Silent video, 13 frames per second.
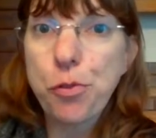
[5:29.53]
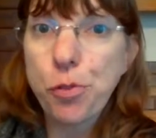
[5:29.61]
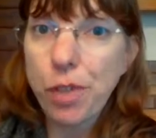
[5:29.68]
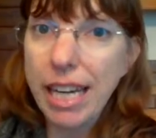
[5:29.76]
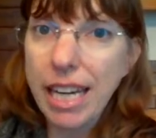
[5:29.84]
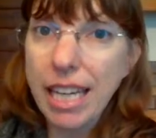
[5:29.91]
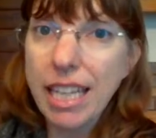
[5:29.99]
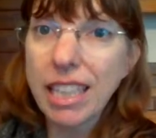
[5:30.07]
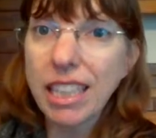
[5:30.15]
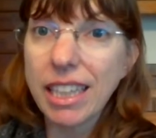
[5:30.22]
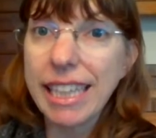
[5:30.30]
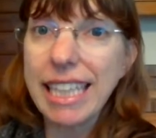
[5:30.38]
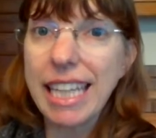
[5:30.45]
free
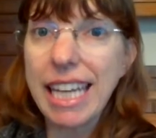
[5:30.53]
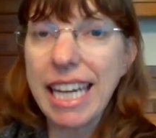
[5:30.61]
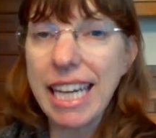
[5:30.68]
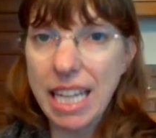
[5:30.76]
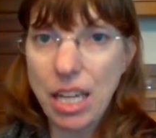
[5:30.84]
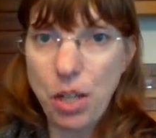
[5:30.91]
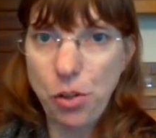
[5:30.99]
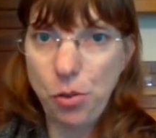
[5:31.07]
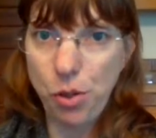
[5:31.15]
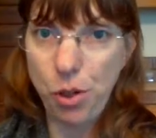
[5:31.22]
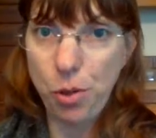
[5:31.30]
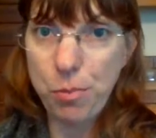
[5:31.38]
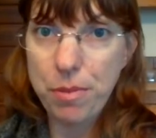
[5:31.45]
clean eating
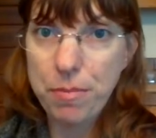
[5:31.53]
group.